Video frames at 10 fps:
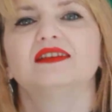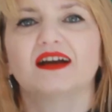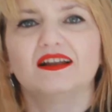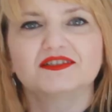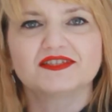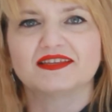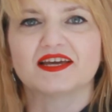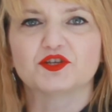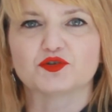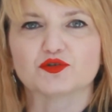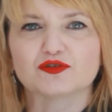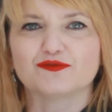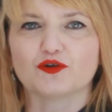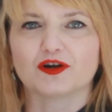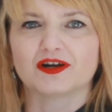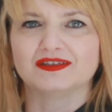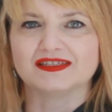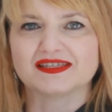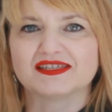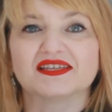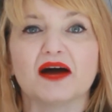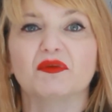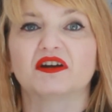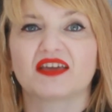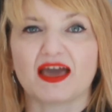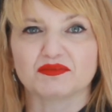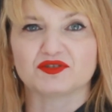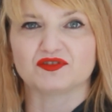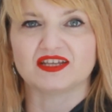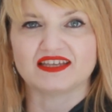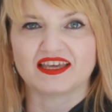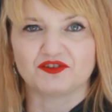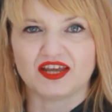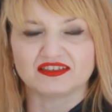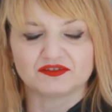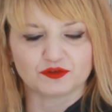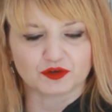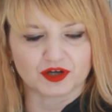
The colors that I chose for this summer capsule that I created for